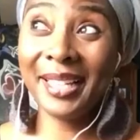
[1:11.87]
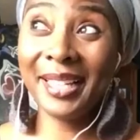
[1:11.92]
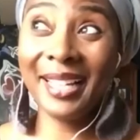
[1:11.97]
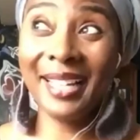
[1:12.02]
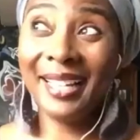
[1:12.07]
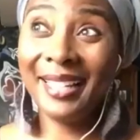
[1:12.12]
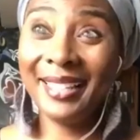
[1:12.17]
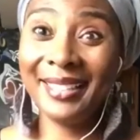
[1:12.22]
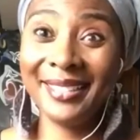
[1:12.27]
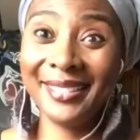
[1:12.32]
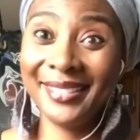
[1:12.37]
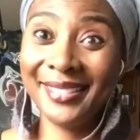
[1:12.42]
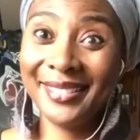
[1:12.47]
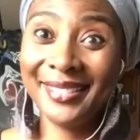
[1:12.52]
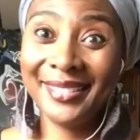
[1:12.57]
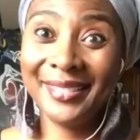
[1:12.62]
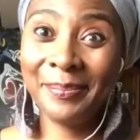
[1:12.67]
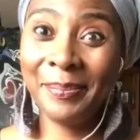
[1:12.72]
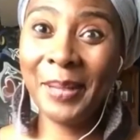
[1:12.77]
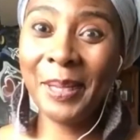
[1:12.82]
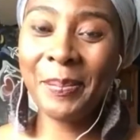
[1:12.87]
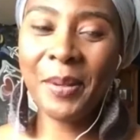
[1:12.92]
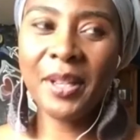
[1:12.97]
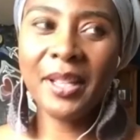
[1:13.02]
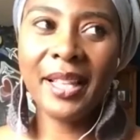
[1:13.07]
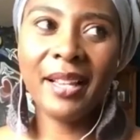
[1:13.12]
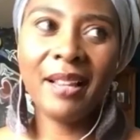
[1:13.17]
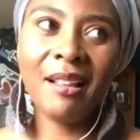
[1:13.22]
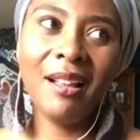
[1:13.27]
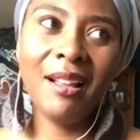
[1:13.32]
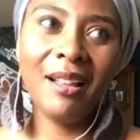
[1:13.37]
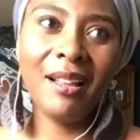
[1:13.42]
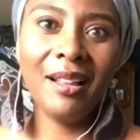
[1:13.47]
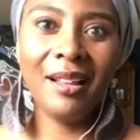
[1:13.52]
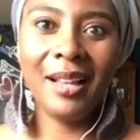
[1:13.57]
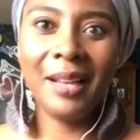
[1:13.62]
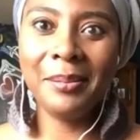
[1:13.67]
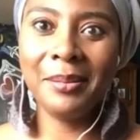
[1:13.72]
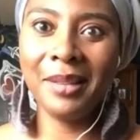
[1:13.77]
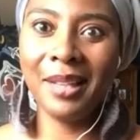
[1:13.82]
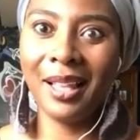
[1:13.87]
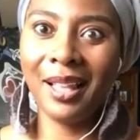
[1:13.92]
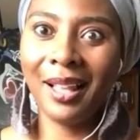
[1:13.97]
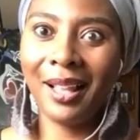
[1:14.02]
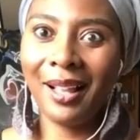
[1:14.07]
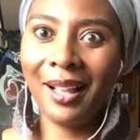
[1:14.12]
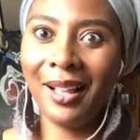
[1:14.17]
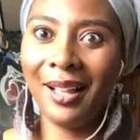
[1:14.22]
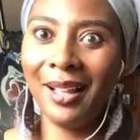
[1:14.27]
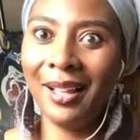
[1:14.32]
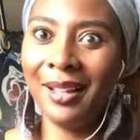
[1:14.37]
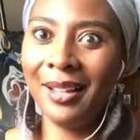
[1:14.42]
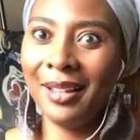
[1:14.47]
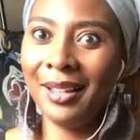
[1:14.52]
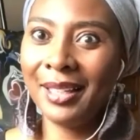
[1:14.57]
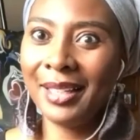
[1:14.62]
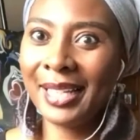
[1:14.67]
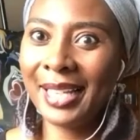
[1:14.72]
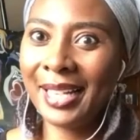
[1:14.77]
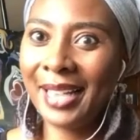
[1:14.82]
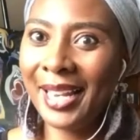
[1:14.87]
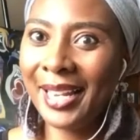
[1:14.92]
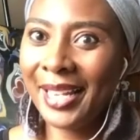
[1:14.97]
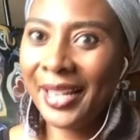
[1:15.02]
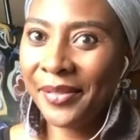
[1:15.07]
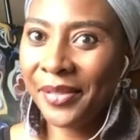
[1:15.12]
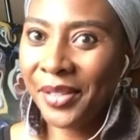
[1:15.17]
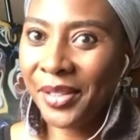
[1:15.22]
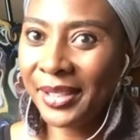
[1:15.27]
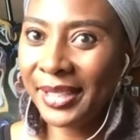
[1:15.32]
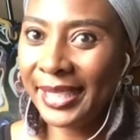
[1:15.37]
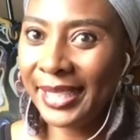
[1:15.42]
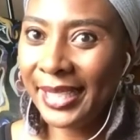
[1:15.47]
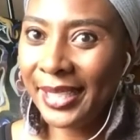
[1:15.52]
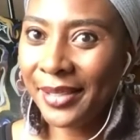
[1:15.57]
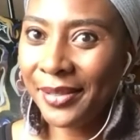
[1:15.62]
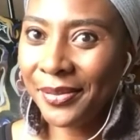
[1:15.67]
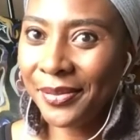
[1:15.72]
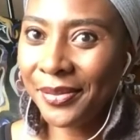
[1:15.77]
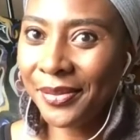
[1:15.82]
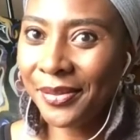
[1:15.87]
God! People are like, I'm like, can I never leave?